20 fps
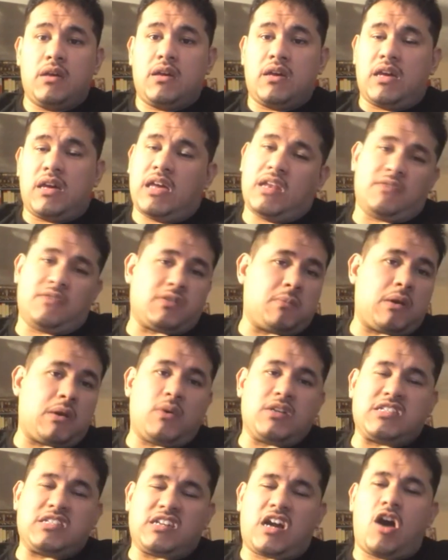Mm-hmm. And if mm. somebody
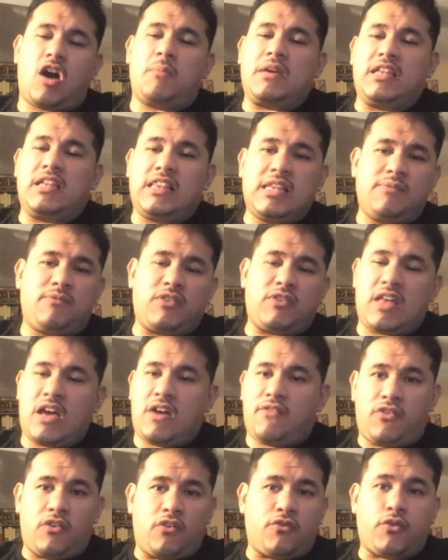wants to call me a lip for
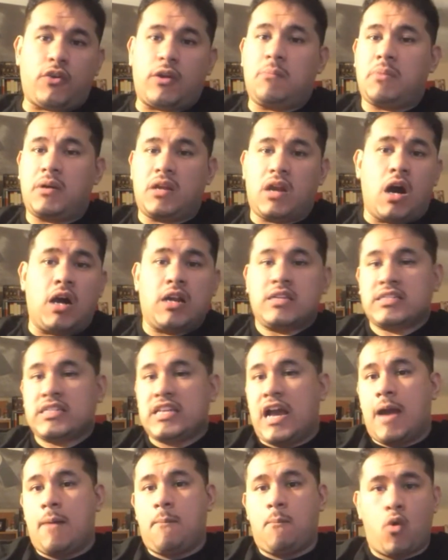that, feel free. But
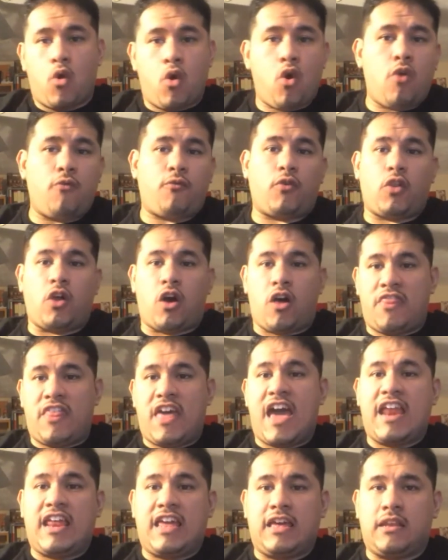honestly, I'm more hopeful on
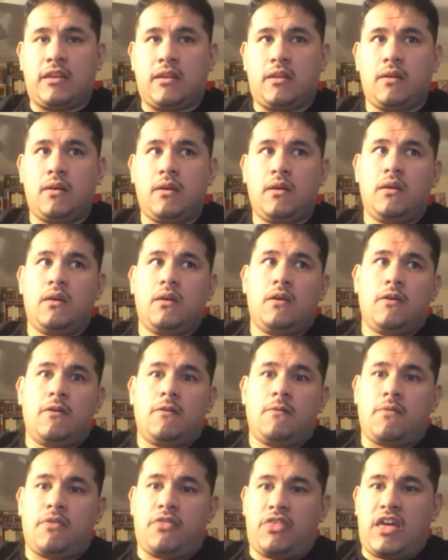that end
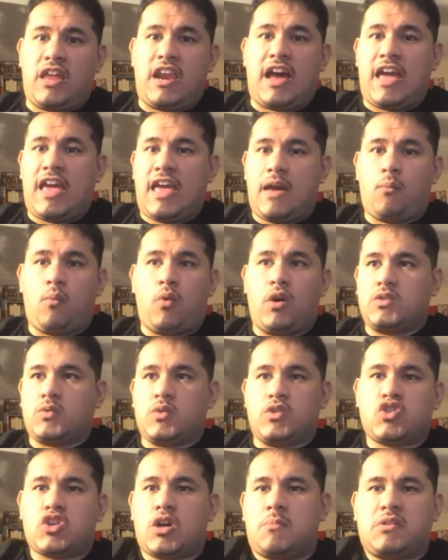than I was
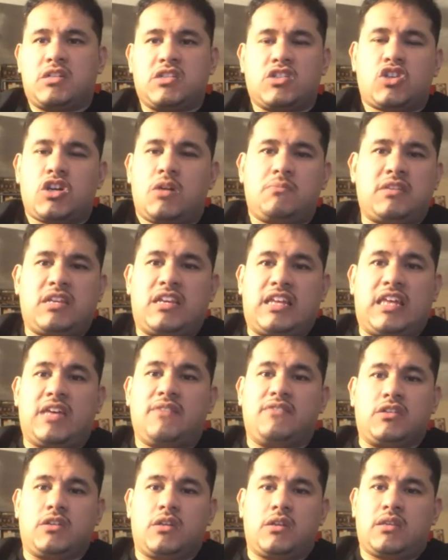with Trump because Trump didn't give
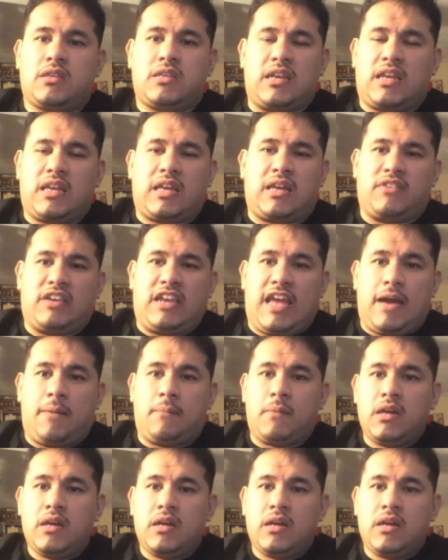it didn't give a damn.